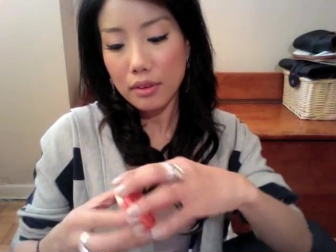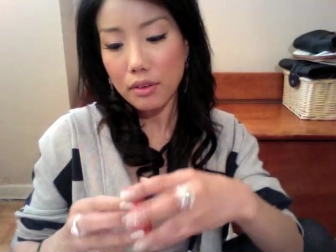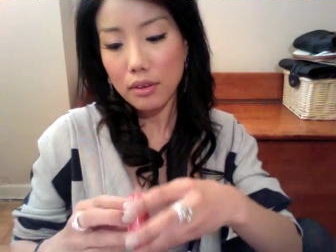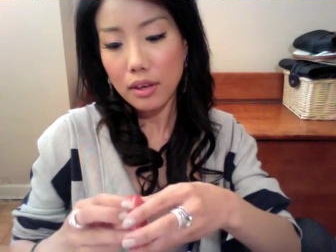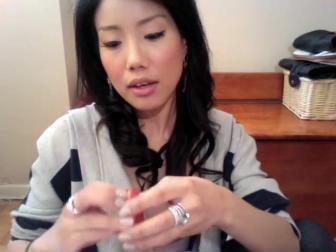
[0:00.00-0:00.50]

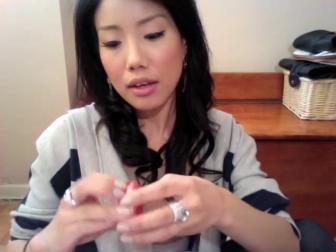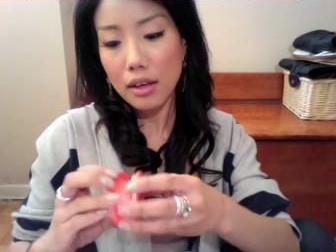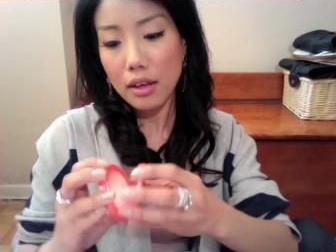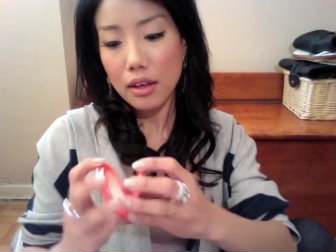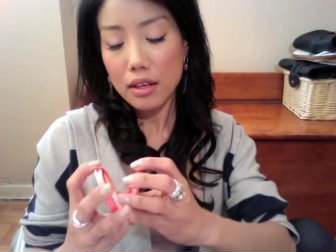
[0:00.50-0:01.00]
okay
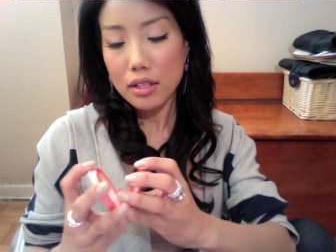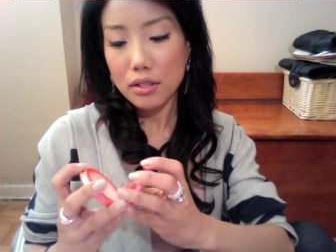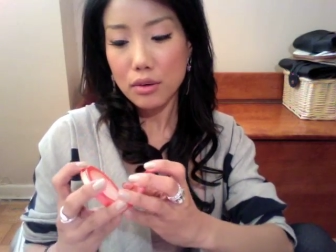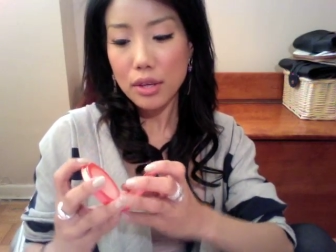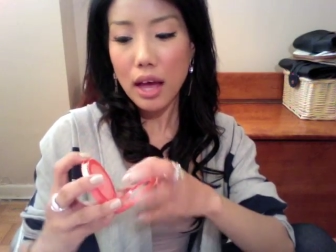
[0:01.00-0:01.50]

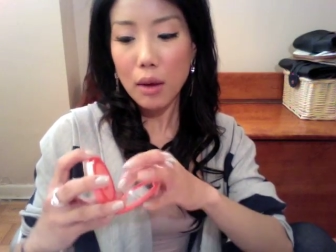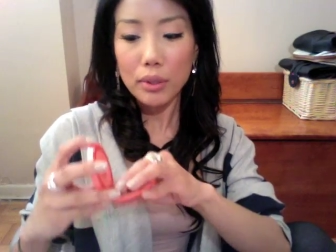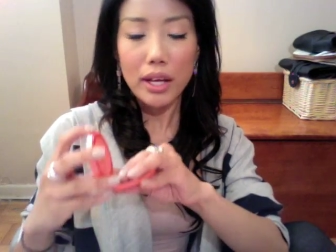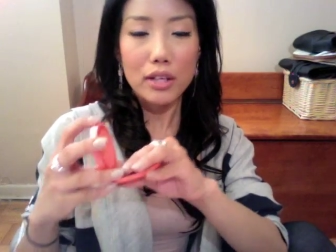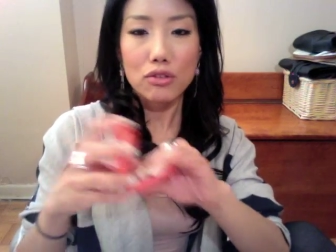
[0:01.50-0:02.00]
so yeah,
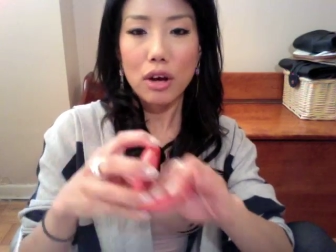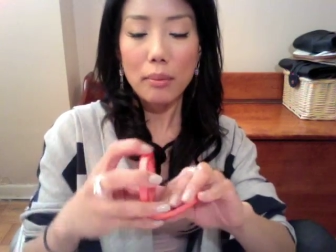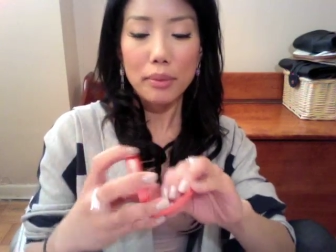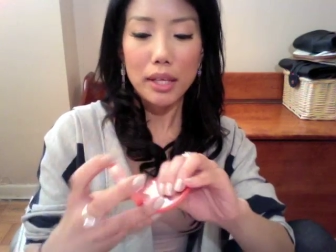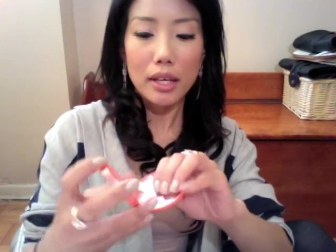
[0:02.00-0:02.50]
when I
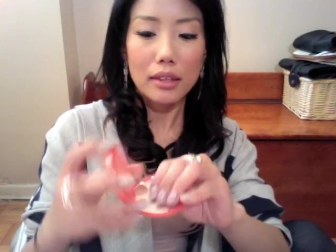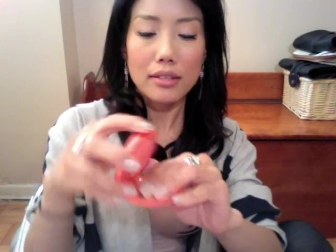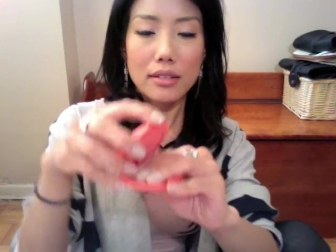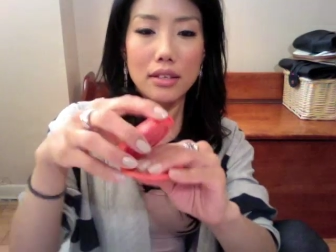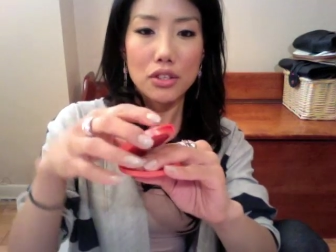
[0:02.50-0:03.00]
dropped it,
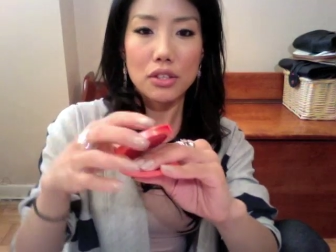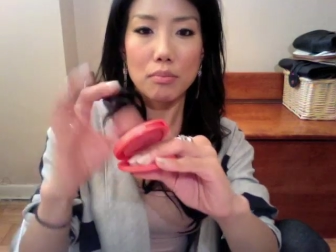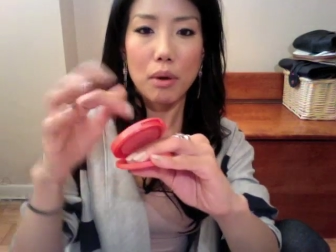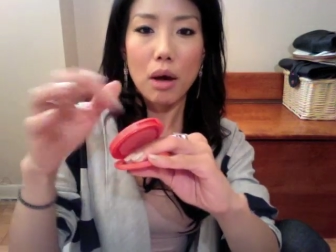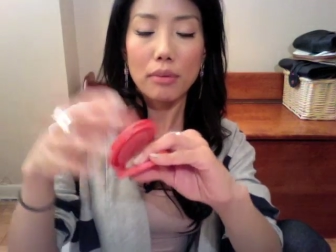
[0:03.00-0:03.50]
this thing just
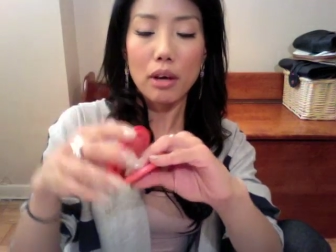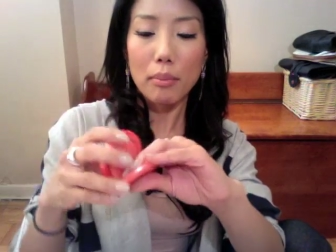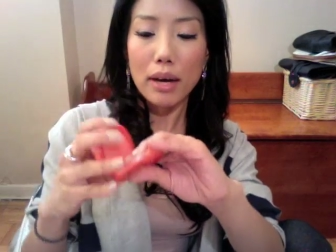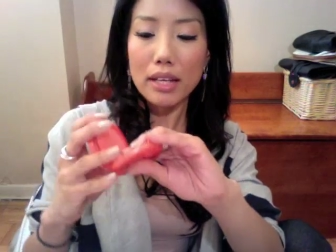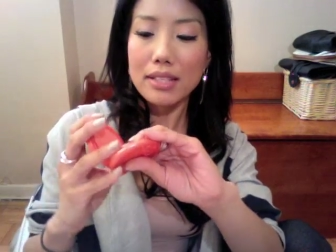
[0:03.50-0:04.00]
popped out
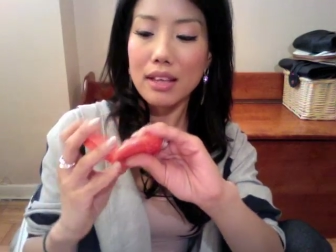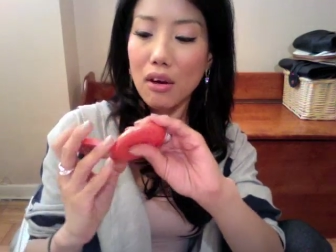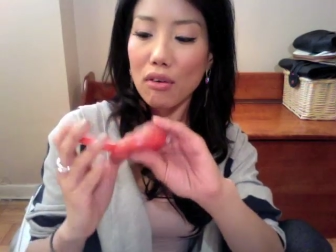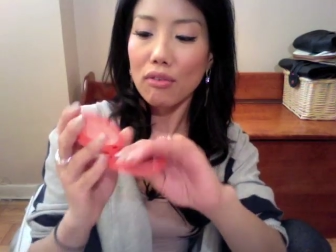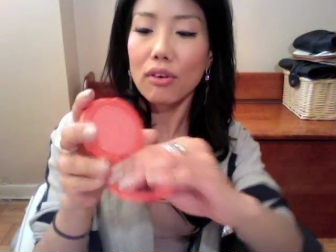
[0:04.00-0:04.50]
by
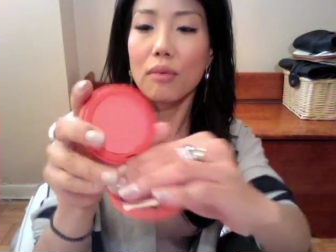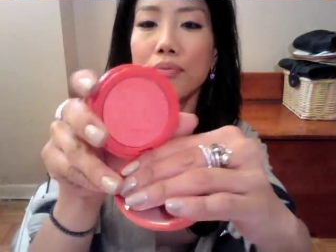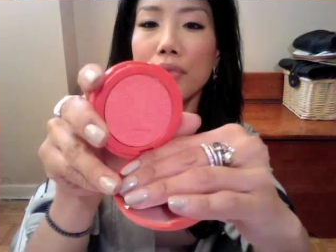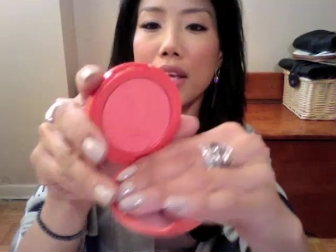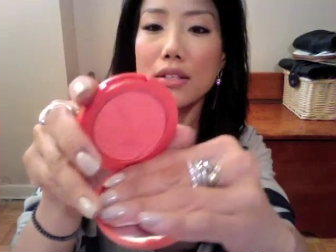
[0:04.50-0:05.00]
itself.
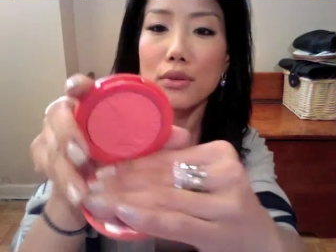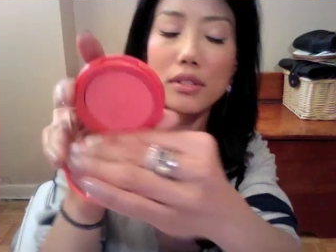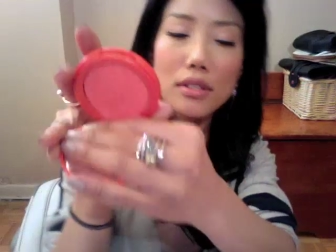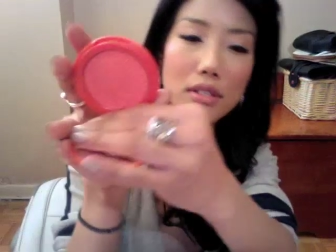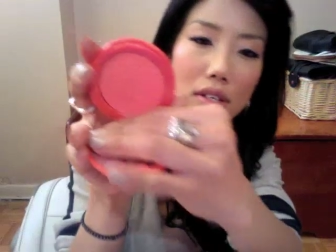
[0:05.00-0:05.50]
So
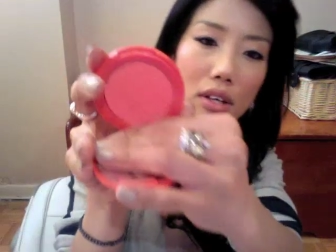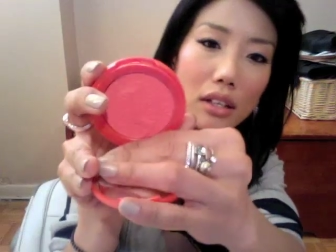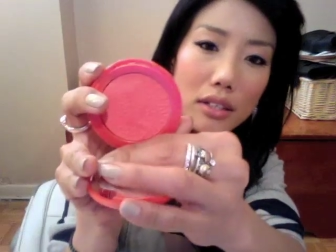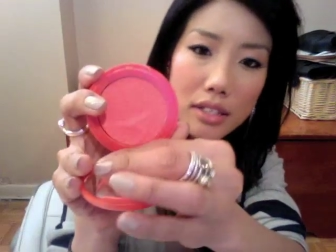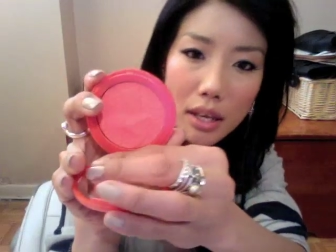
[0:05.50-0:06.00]
this is the
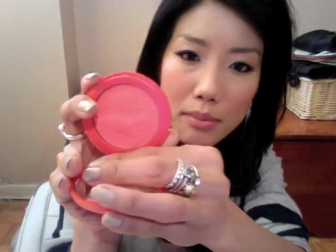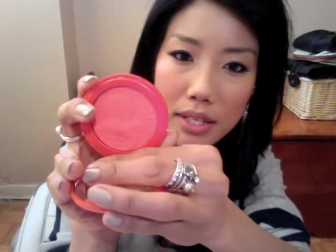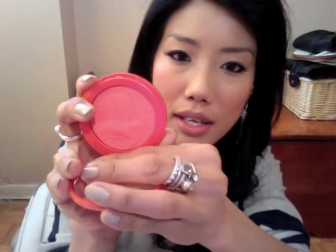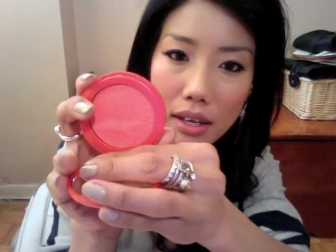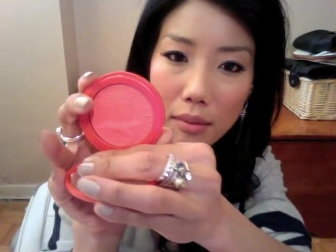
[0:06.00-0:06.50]
color
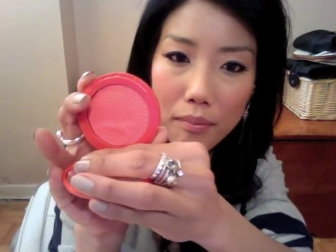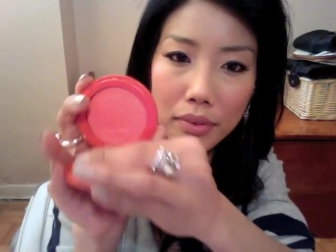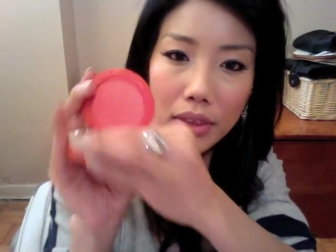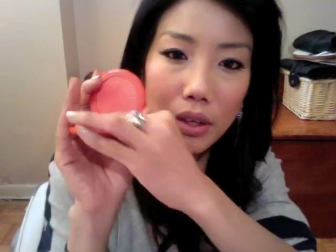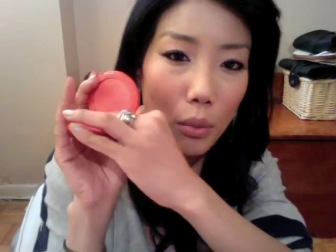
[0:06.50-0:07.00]
Tipsy,
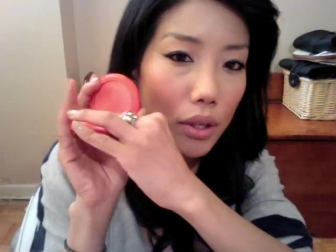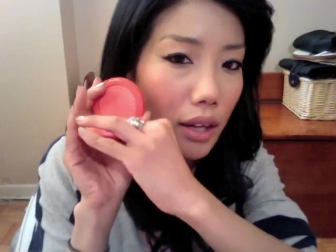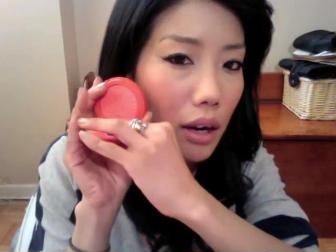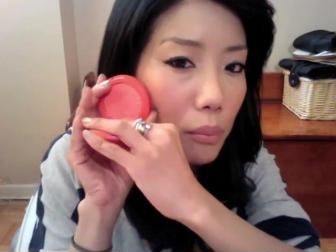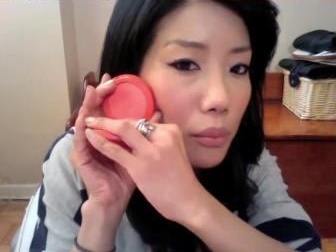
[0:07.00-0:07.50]
the one
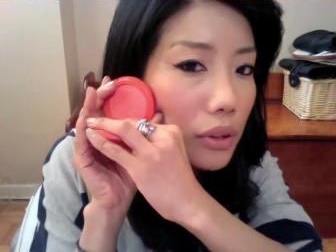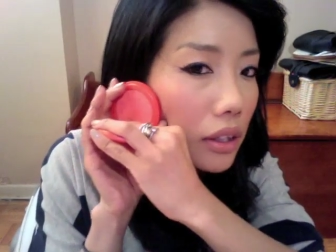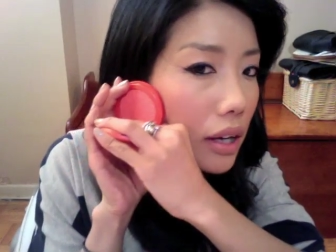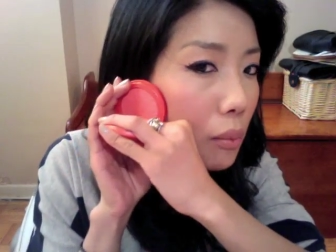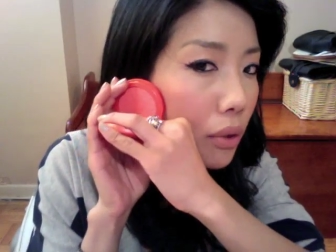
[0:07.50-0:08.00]
that I'm,
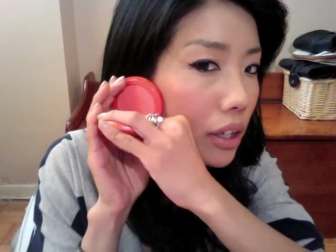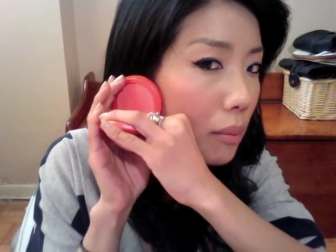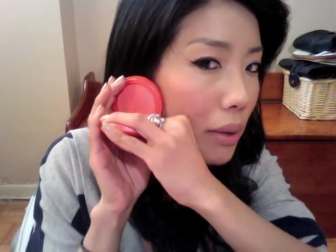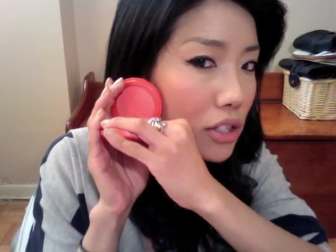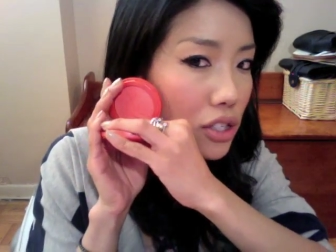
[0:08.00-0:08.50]
that I'm wearing
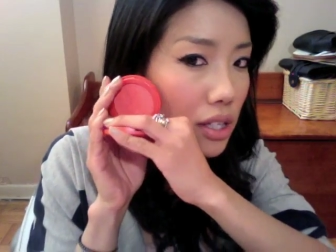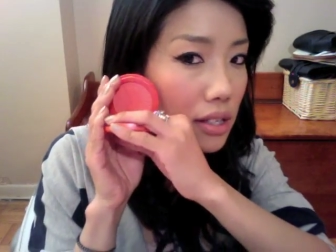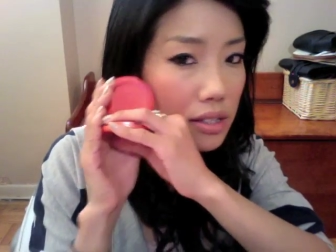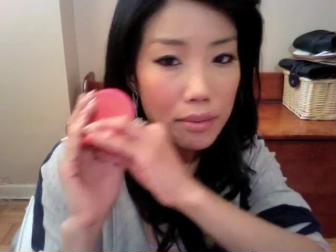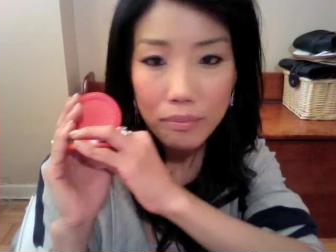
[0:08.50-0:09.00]
on my
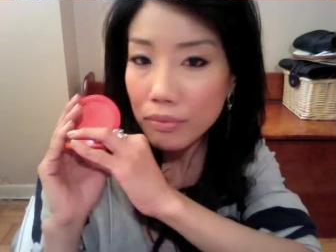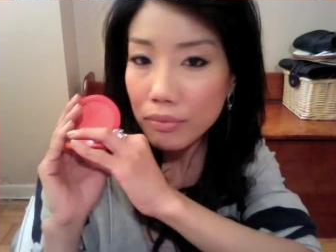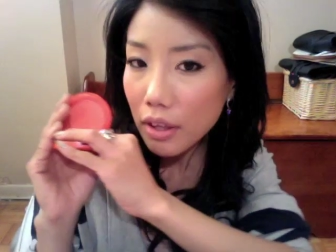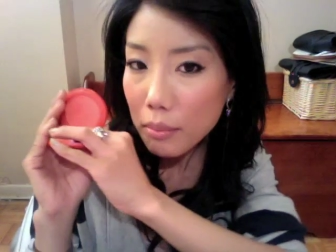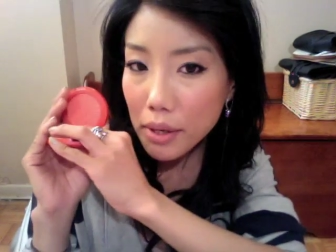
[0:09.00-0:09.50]
cheeks.
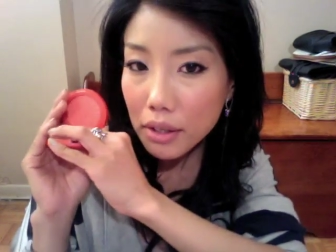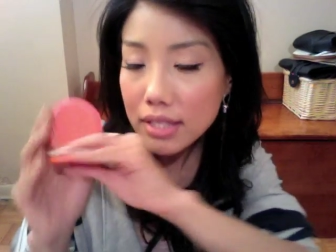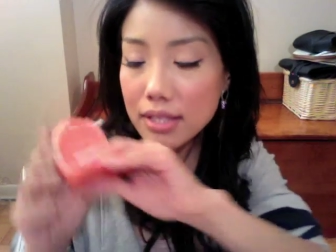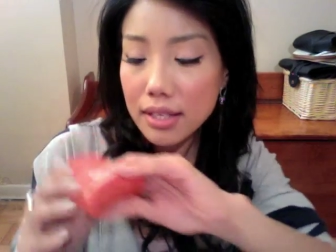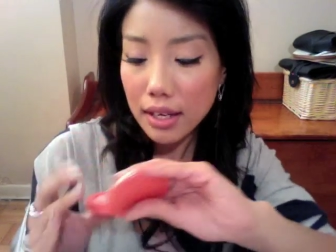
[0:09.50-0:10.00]
You can barely
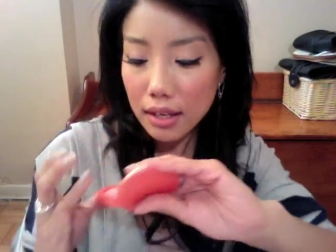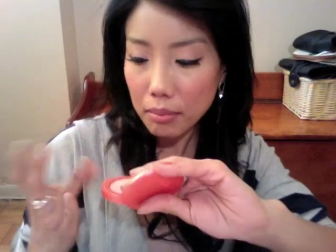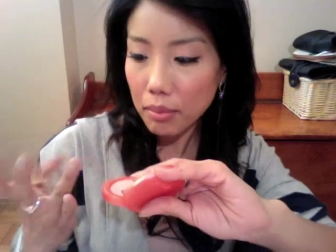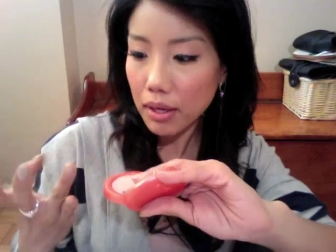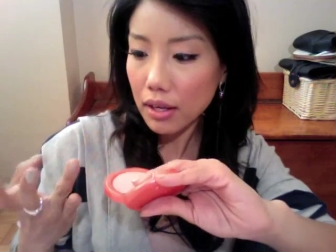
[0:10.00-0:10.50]
see it,
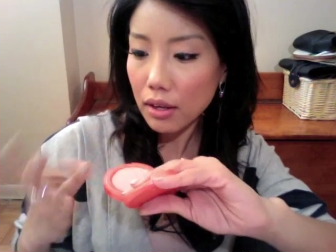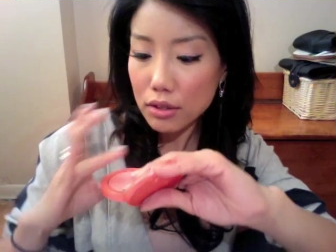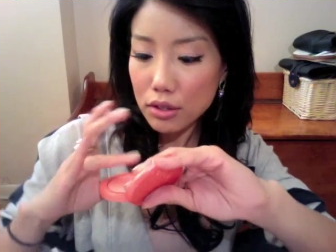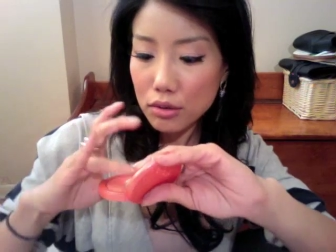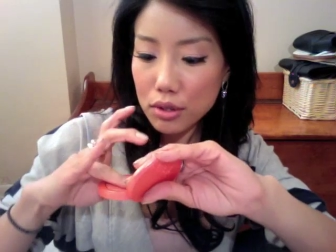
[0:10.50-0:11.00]
but
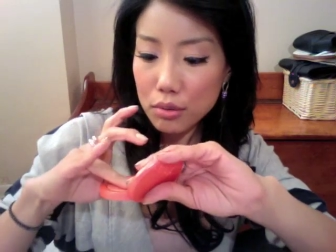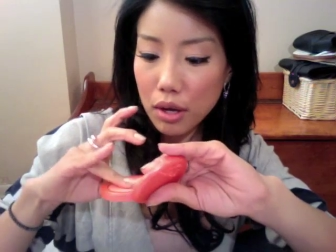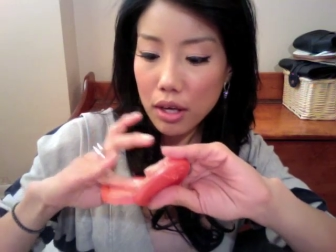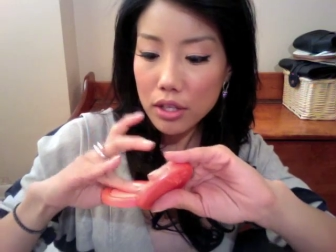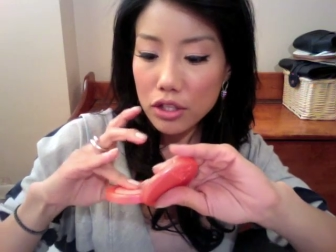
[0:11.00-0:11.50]
I'll do a
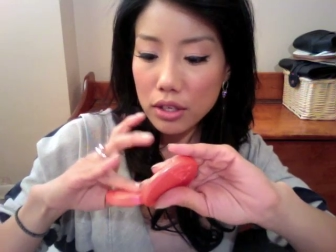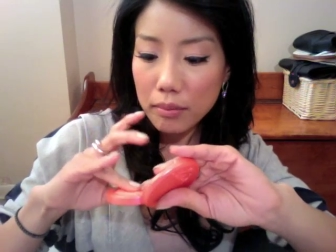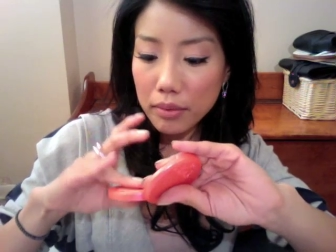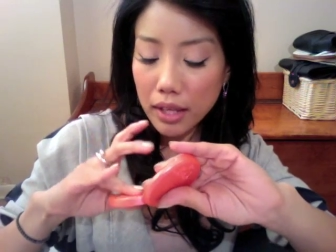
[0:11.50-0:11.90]
swatch.